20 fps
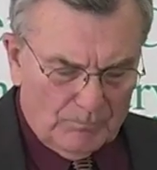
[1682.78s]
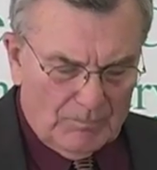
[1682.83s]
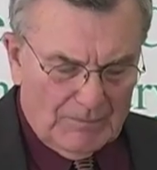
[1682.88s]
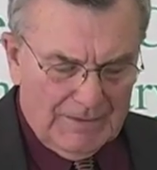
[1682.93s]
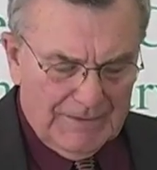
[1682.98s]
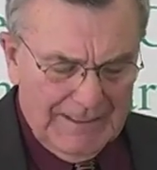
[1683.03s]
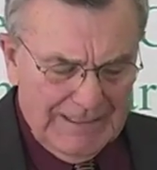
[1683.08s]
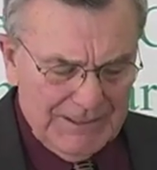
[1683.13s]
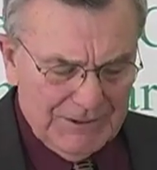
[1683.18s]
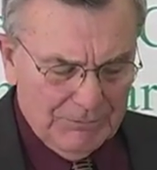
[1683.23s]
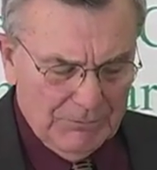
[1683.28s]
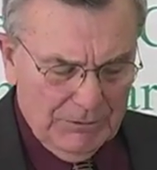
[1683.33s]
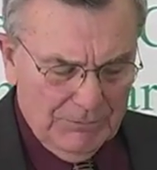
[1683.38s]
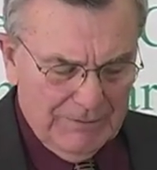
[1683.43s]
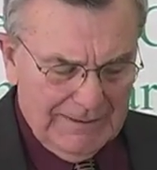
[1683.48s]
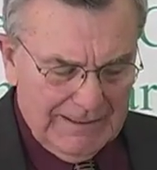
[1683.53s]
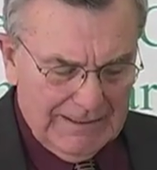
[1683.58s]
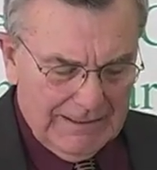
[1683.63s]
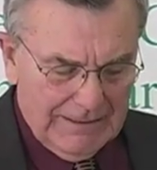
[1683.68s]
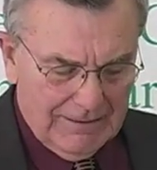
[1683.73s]
that's where
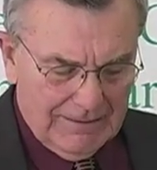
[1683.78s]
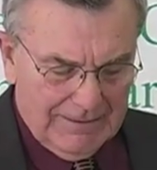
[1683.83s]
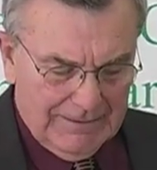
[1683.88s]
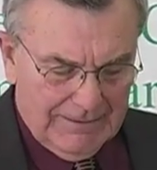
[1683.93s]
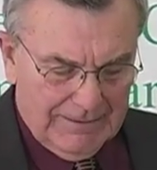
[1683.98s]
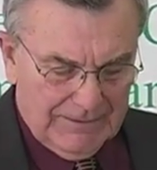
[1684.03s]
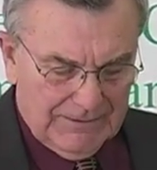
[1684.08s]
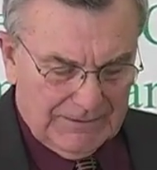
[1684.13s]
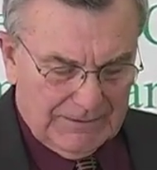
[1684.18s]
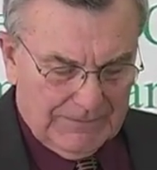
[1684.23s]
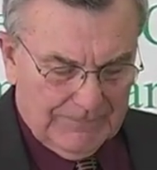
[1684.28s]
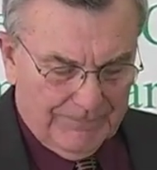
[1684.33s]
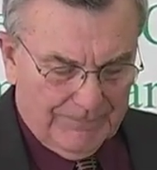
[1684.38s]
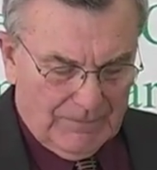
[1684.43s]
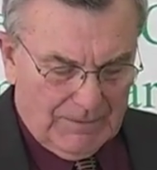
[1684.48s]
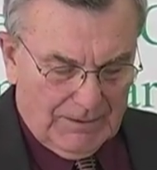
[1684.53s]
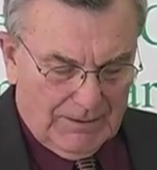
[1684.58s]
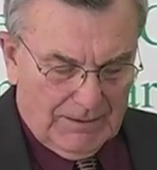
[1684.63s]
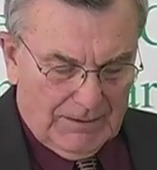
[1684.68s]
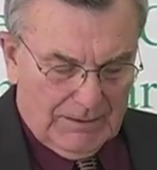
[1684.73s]
we are on this.
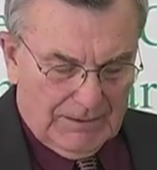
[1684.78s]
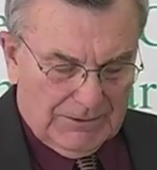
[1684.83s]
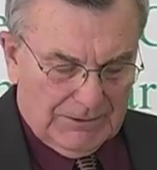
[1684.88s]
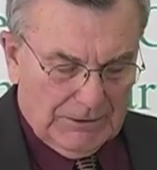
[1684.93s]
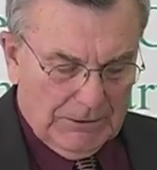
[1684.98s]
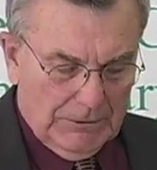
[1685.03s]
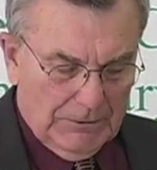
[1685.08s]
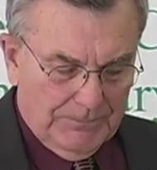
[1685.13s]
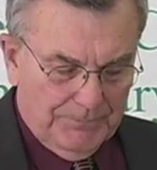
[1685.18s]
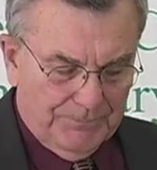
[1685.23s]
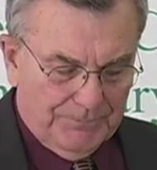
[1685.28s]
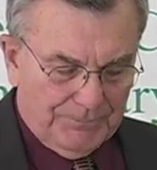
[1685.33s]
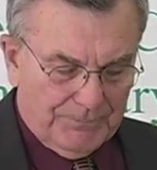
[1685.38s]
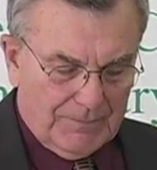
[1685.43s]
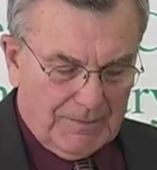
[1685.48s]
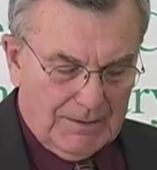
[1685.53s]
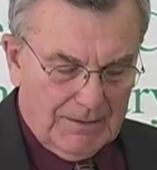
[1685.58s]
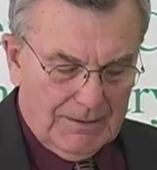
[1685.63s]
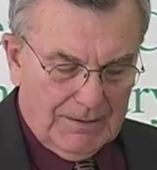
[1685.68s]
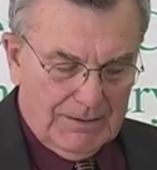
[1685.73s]
So
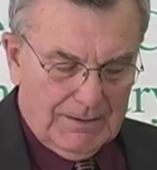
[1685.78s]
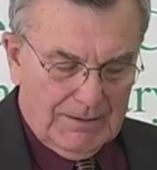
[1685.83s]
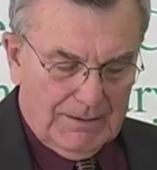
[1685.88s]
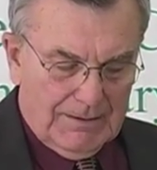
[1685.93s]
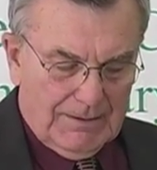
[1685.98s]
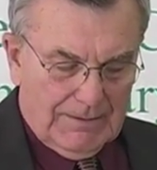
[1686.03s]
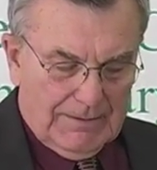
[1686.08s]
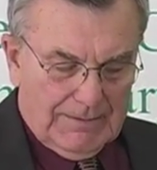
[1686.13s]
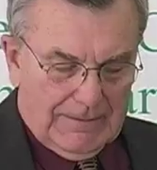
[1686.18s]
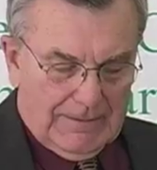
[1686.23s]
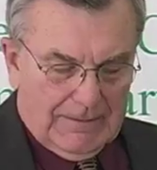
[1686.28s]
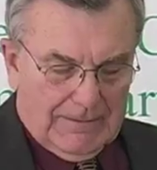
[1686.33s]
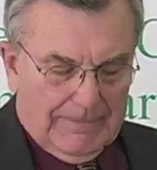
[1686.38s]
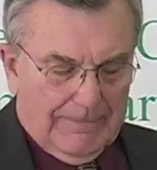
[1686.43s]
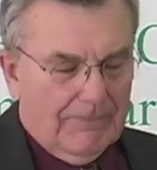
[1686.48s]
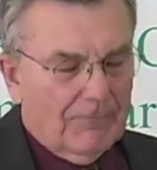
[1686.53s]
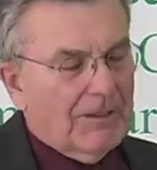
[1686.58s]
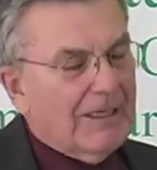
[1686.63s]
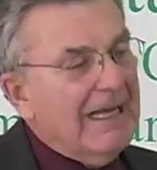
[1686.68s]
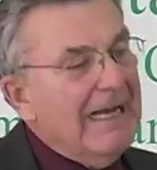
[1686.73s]

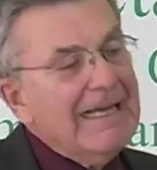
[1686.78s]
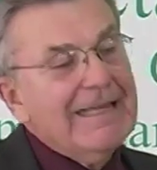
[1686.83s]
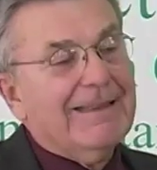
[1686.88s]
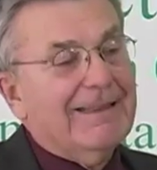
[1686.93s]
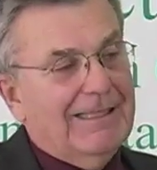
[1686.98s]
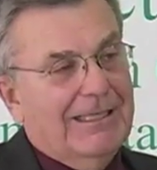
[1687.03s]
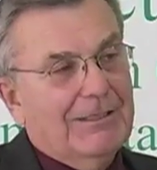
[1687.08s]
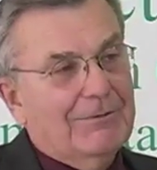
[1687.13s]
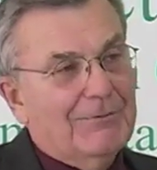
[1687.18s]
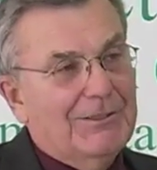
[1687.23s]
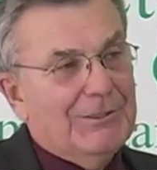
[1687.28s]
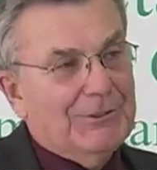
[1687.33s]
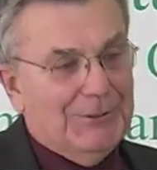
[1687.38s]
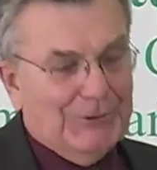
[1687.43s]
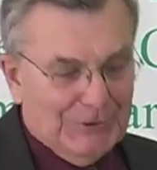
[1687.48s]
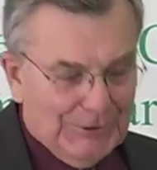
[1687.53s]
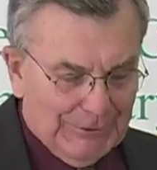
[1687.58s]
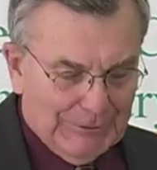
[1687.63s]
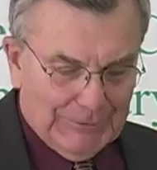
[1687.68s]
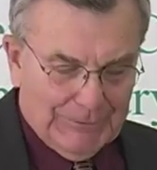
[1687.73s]
what I think we
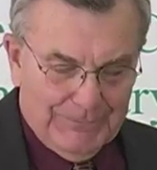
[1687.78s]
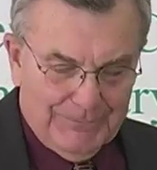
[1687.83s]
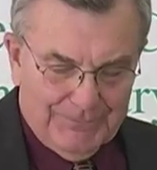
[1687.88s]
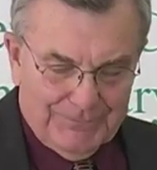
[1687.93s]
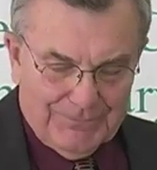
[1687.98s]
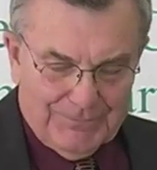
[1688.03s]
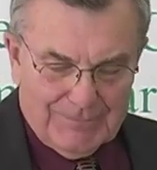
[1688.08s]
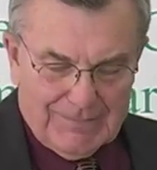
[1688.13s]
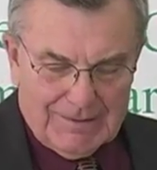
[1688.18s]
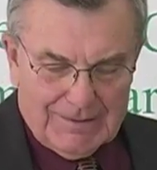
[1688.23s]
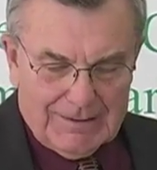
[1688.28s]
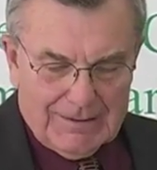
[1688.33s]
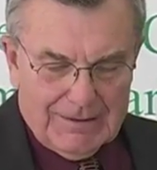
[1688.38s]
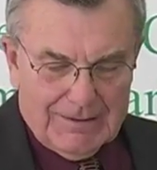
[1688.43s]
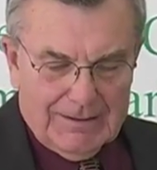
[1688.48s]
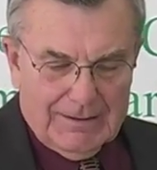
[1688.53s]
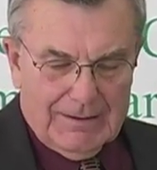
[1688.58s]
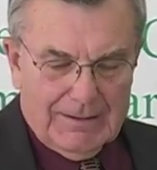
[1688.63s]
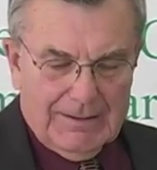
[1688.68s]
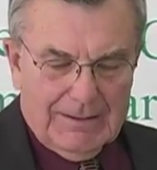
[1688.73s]
should do,
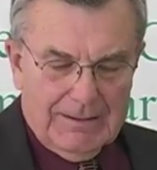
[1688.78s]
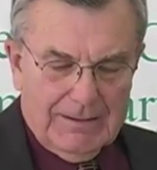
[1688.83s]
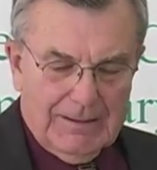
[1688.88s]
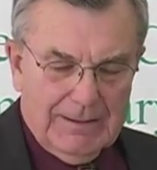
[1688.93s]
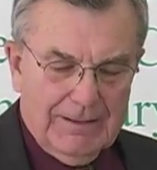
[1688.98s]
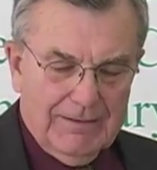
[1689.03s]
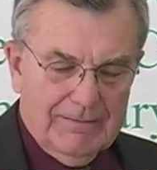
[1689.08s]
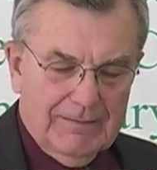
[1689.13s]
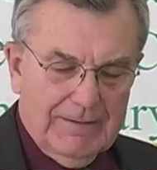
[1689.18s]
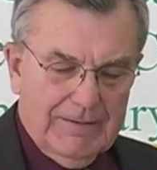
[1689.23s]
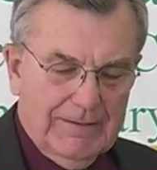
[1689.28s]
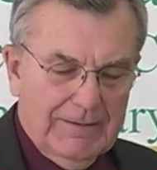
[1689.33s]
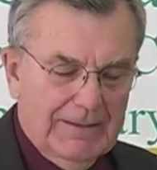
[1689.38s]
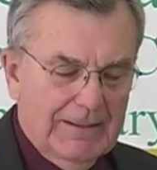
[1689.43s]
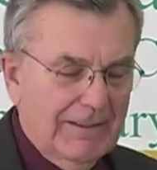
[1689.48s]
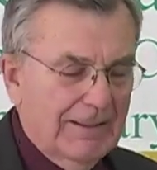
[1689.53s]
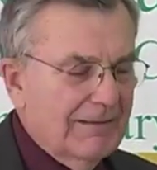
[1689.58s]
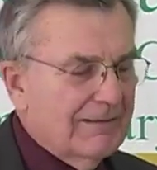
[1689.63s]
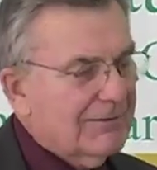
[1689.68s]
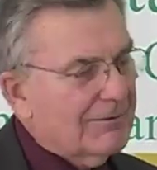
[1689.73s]
and
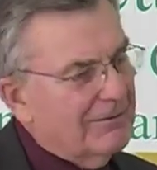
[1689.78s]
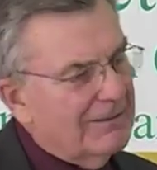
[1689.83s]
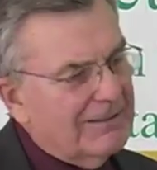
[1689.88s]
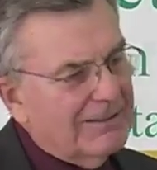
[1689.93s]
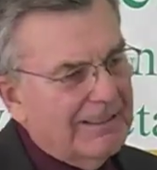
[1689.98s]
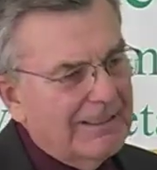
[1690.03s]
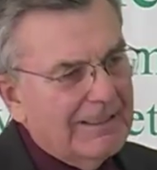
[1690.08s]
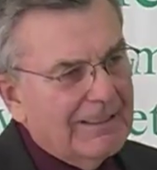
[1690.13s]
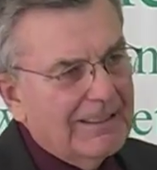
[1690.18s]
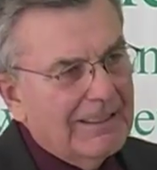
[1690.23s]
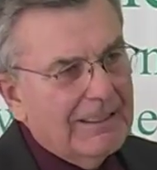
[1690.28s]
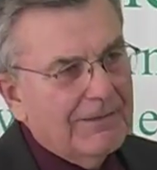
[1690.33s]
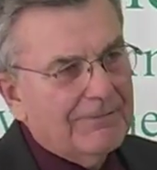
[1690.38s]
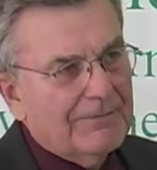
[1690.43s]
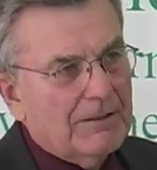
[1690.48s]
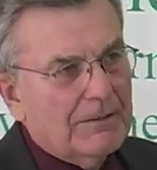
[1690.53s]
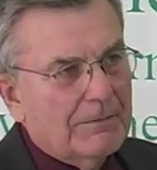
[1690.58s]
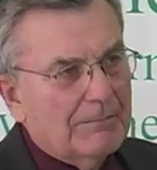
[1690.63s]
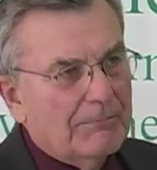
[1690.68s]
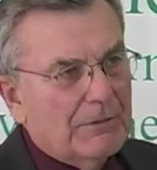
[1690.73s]
it's going to take an
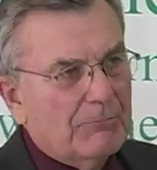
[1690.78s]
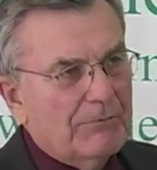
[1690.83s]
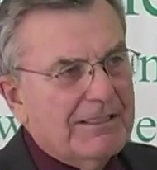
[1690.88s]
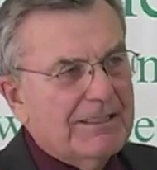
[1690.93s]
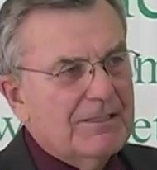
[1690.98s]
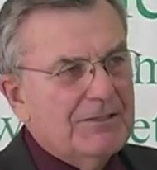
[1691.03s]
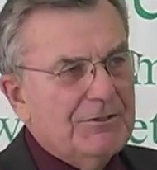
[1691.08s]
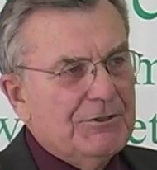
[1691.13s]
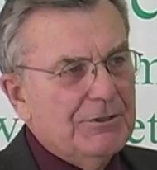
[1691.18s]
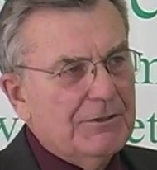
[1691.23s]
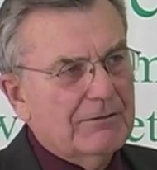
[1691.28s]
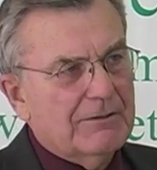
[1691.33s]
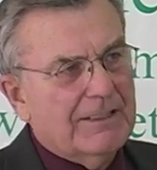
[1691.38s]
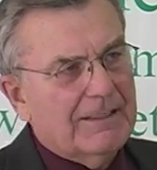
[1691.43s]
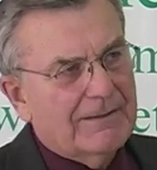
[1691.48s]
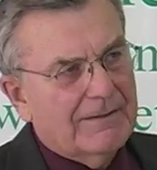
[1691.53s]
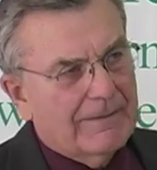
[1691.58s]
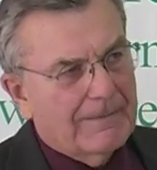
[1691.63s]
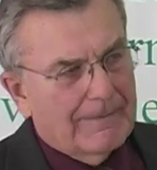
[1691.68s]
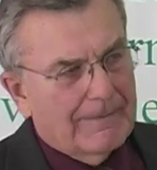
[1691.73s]
effort, but we could do it.